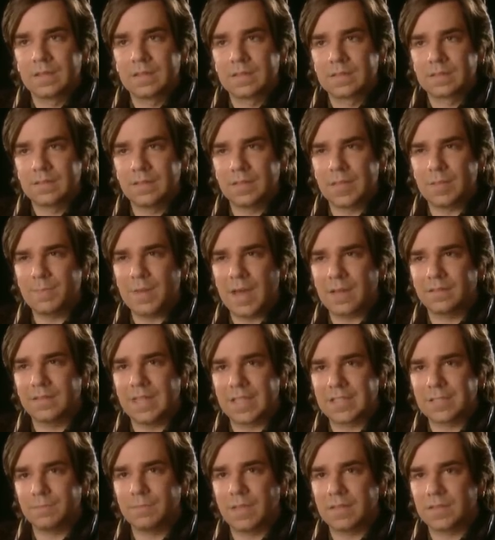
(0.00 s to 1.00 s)
Think about
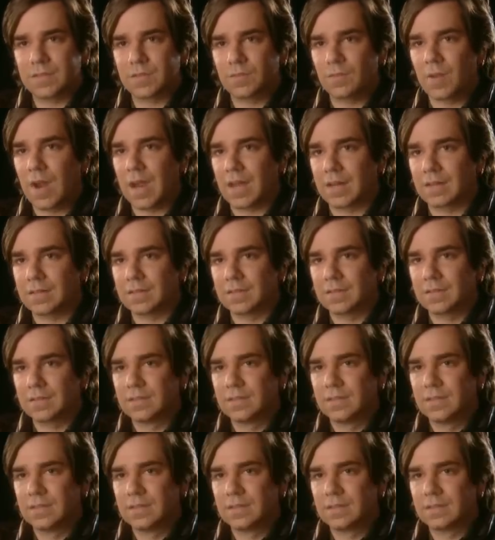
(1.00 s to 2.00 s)
next month's rent.
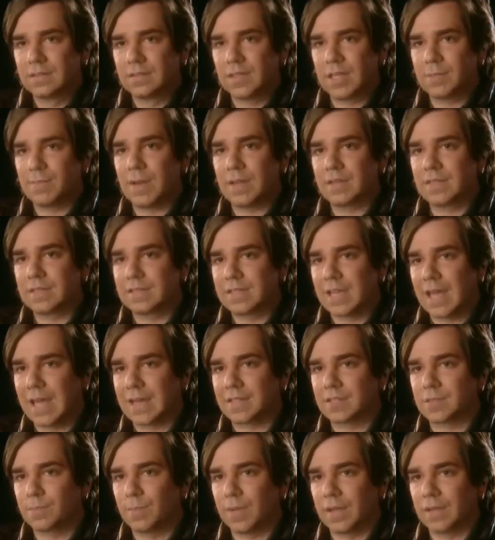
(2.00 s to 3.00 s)
Think about your
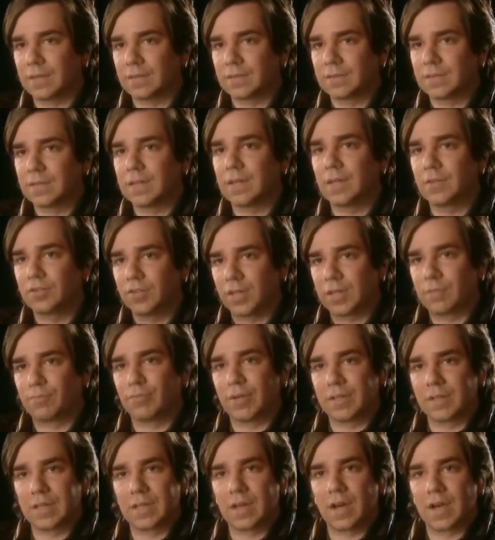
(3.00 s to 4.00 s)
tax bill, trying to
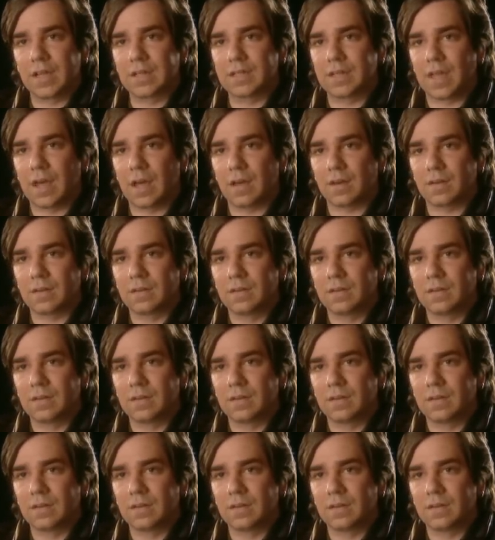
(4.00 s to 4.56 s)
bring the guy down."